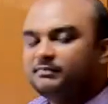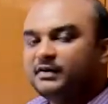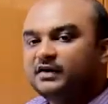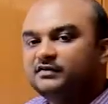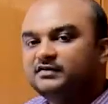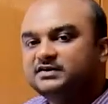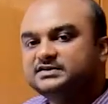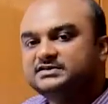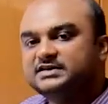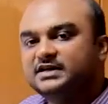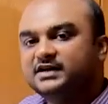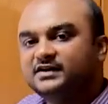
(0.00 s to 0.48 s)

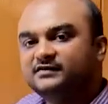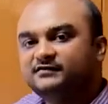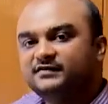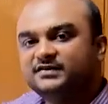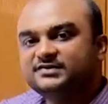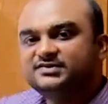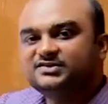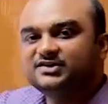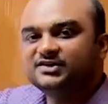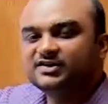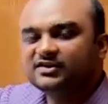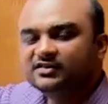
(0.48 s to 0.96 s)
powers are
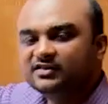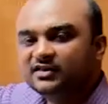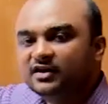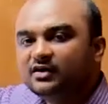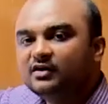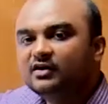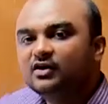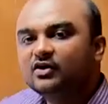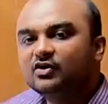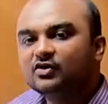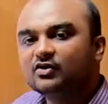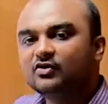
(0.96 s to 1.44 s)
invested in
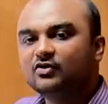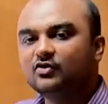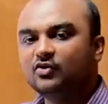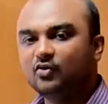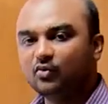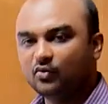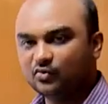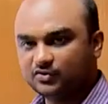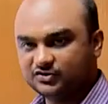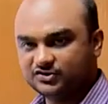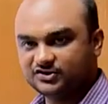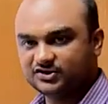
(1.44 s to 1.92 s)
the
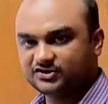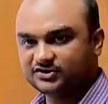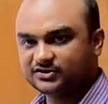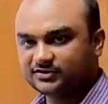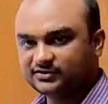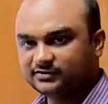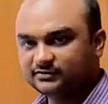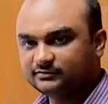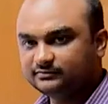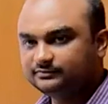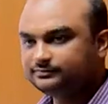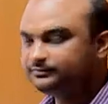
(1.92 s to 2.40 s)

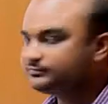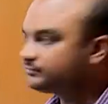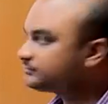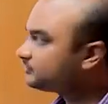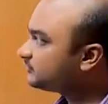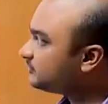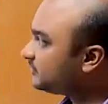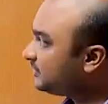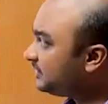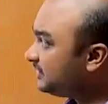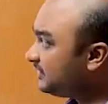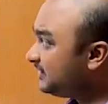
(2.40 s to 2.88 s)
courts.
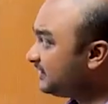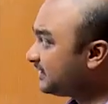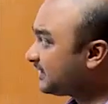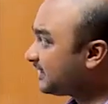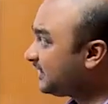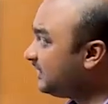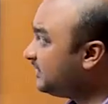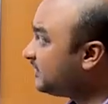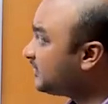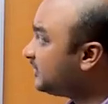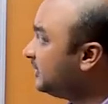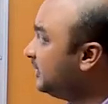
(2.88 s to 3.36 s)

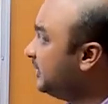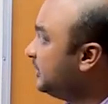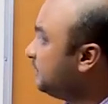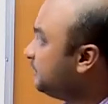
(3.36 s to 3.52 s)
Clear?